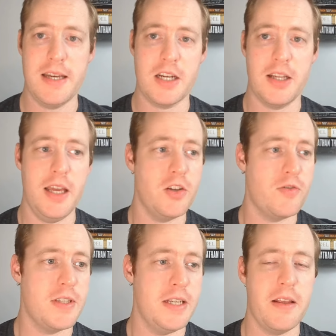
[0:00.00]
It's actually
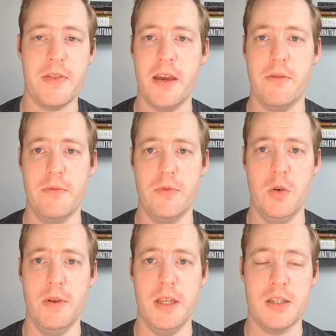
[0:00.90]
interesting that they're
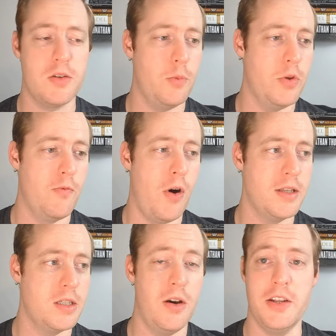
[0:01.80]
doing this with a
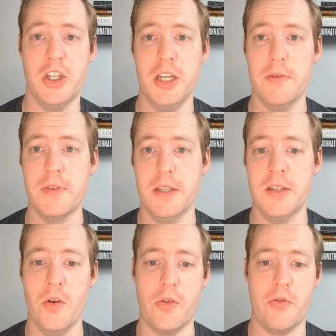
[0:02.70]
right side shift.
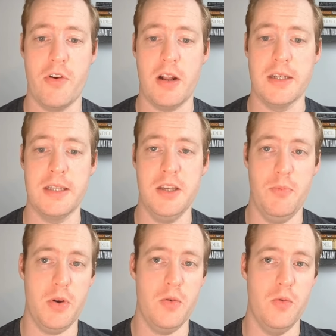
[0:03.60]
It's not Cronulla's
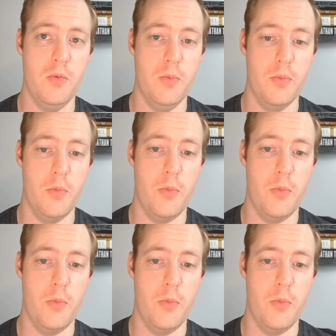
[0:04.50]
typical